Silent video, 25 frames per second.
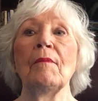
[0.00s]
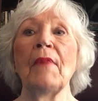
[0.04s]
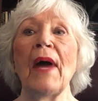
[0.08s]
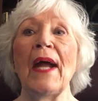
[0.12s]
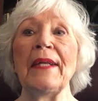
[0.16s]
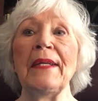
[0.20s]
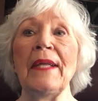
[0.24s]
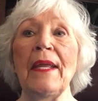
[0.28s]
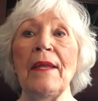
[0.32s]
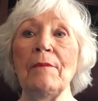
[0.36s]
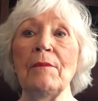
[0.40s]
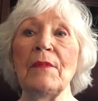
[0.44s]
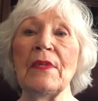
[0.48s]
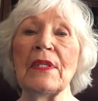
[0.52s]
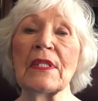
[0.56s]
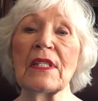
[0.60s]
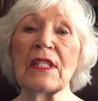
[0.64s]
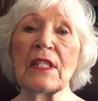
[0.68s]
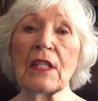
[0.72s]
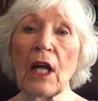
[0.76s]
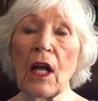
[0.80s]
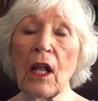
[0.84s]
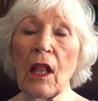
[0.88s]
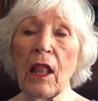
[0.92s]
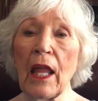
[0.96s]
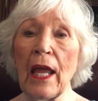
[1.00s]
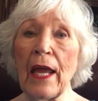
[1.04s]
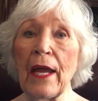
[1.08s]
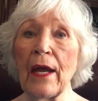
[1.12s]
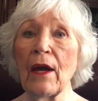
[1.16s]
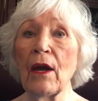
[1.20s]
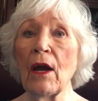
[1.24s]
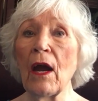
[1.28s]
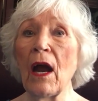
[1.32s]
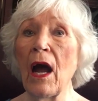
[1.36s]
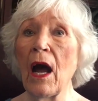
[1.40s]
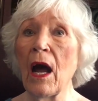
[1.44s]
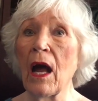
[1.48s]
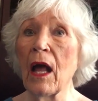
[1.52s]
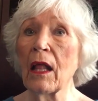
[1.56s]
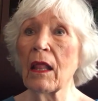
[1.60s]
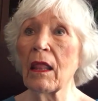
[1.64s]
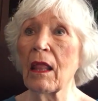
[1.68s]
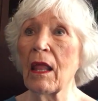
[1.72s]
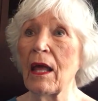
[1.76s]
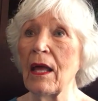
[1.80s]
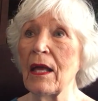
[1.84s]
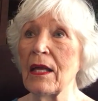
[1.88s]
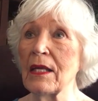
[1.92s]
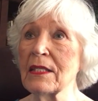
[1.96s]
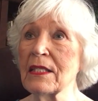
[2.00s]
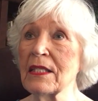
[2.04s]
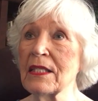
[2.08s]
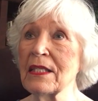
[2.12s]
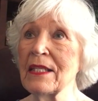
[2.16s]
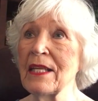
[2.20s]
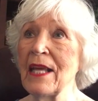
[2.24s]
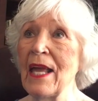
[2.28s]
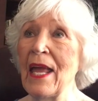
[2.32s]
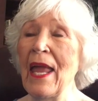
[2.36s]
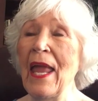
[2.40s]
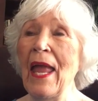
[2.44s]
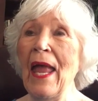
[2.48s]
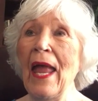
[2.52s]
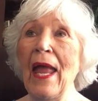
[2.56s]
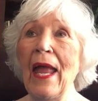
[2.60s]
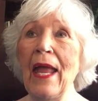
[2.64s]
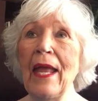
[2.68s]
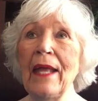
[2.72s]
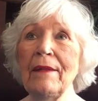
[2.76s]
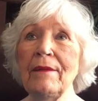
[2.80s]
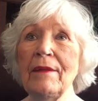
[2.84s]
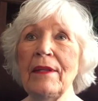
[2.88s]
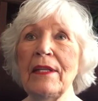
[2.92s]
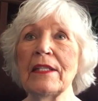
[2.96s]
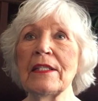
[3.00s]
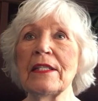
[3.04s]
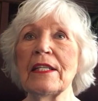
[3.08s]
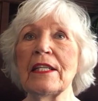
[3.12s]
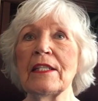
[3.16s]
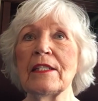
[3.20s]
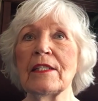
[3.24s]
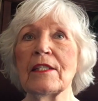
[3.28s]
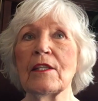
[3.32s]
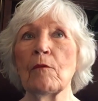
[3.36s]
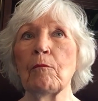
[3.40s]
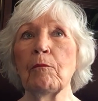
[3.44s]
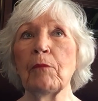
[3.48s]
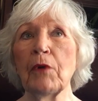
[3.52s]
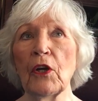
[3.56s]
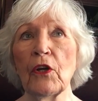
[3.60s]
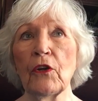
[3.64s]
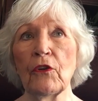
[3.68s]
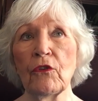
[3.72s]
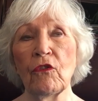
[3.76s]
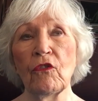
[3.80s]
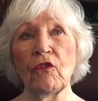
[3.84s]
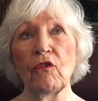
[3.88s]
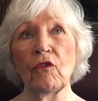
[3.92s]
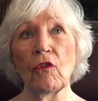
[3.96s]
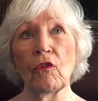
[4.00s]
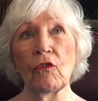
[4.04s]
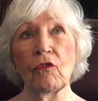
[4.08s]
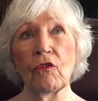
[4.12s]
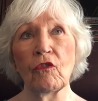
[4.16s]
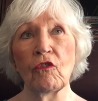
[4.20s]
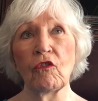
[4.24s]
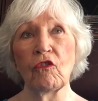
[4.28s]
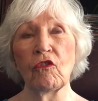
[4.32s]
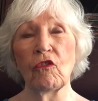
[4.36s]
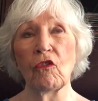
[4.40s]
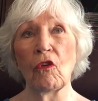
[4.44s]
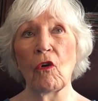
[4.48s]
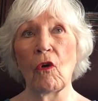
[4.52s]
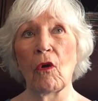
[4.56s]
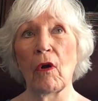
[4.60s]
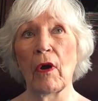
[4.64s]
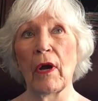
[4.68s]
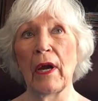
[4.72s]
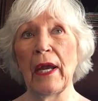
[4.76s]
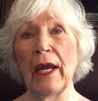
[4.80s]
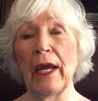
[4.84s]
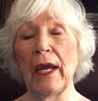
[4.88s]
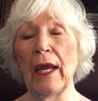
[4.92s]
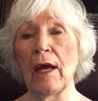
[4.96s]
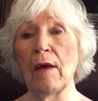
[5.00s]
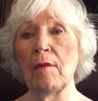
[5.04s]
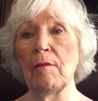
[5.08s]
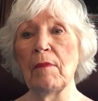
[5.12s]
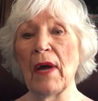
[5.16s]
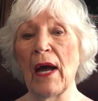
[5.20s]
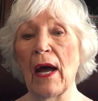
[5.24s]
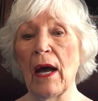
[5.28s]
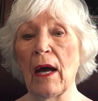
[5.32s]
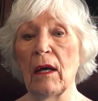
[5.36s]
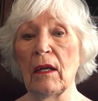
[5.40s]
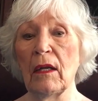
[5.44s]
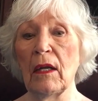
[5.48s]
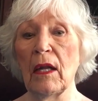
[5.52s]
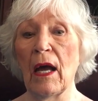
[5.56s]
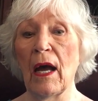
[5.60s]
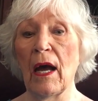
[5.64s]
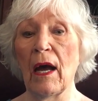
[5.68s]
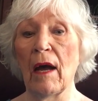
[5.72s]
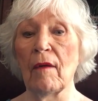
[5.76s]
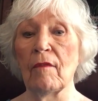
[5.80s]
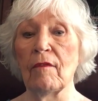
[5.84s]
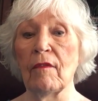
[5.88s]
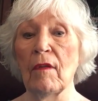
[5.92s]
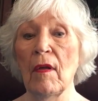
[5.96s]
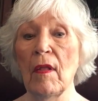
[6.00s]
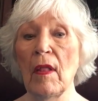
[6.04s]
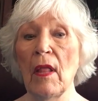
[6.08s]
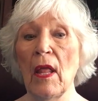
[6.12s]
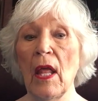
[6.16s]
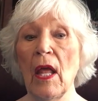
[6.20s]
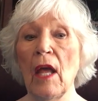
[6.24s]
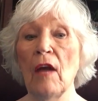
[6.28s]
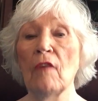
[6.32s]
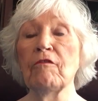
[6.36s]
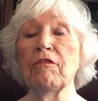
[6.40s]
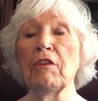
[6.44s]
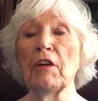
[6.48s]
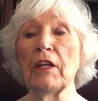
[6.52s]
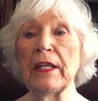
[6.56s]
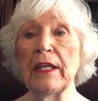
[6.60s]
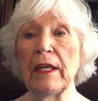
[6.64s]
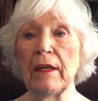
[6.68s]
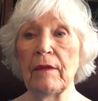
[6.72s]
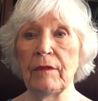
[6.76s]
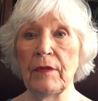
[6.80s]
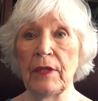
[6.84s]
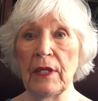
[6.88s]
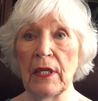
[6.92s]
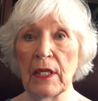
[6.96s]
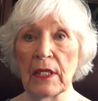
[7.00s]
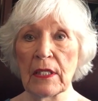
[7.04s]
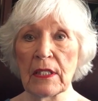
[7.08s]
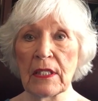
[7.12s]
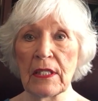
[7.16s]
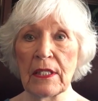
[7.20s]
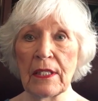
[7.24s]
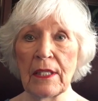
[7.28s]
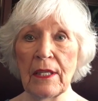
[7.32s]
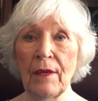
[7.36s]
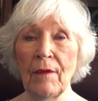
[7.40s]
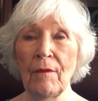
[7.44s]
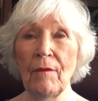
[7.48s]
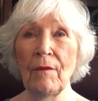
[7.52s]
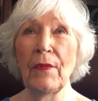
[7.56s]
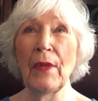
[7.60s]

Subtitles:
My name is Claire Hollis, and this is a personal story about forgiveness.